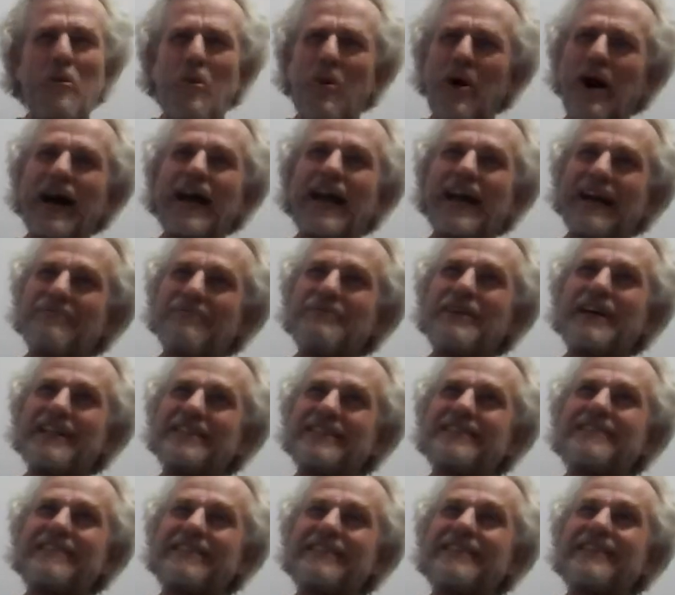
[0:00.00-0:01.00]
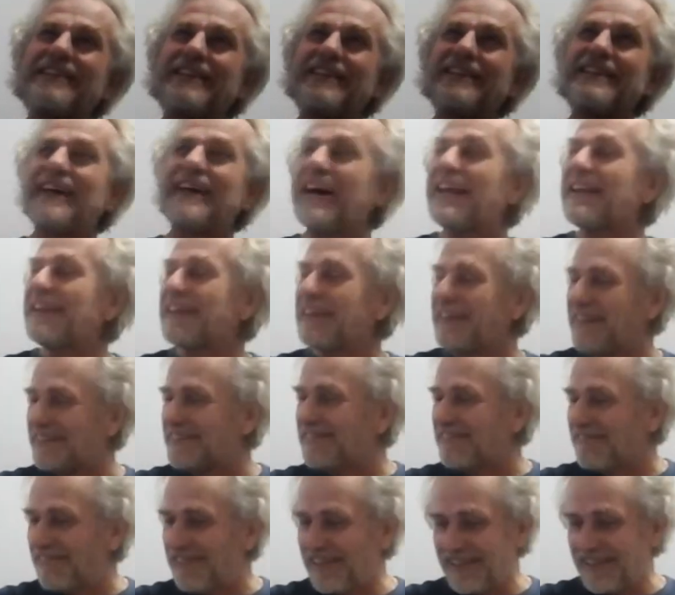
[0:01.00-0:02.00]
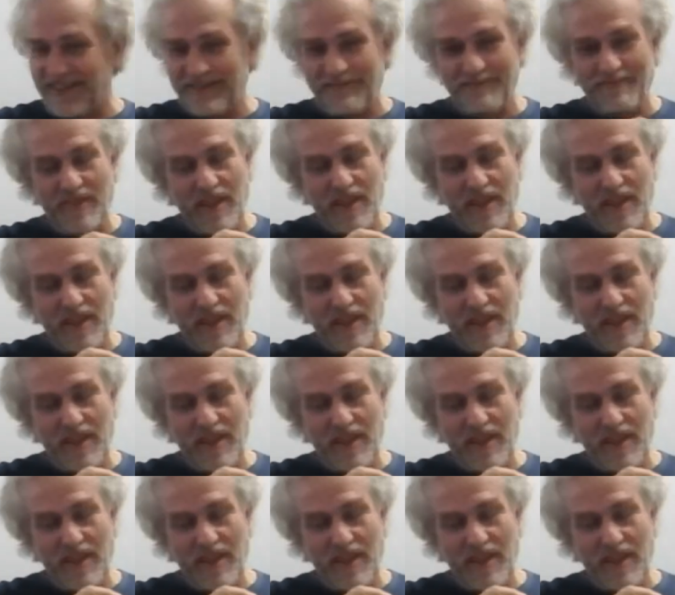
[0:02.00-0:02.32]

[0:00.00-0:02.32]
Why am I talking? That's great.